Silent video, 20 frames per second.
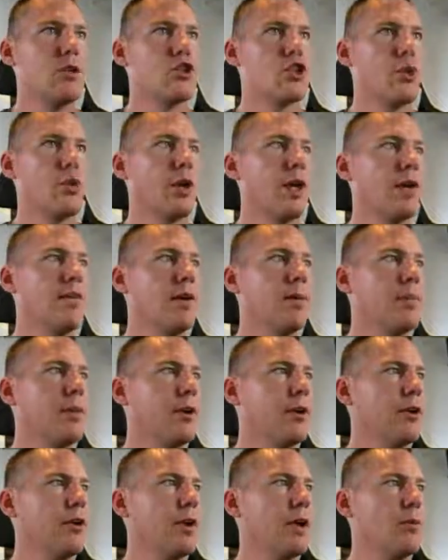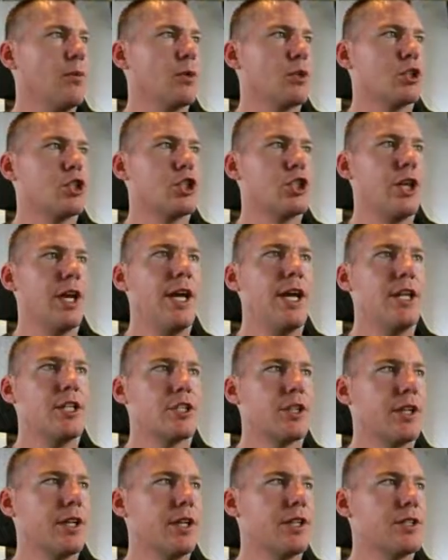So we come up here and we'll
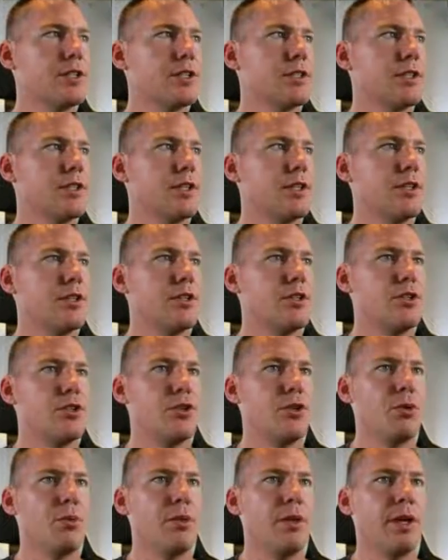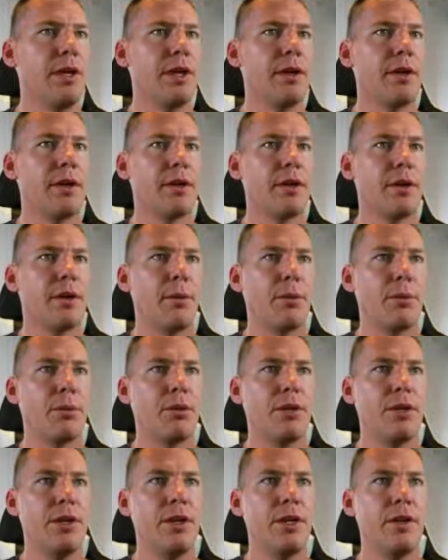change this to being
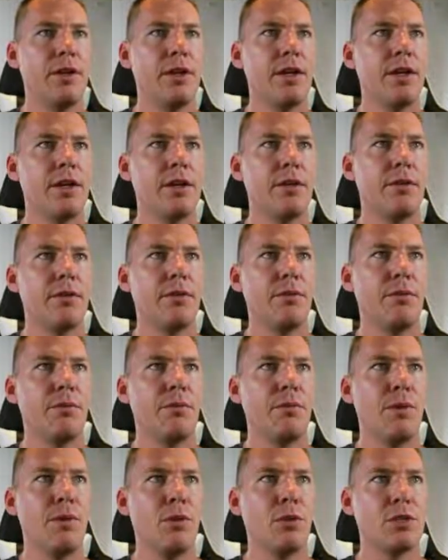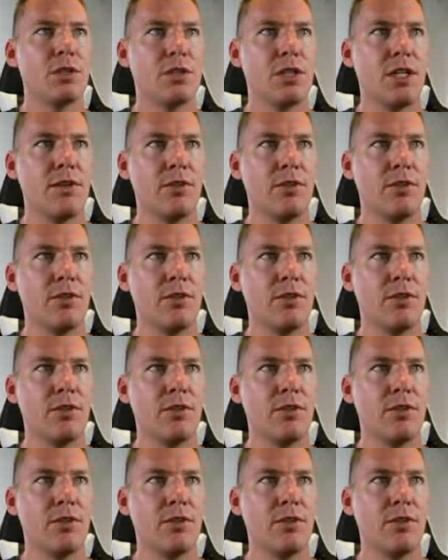completely, maybe we'll just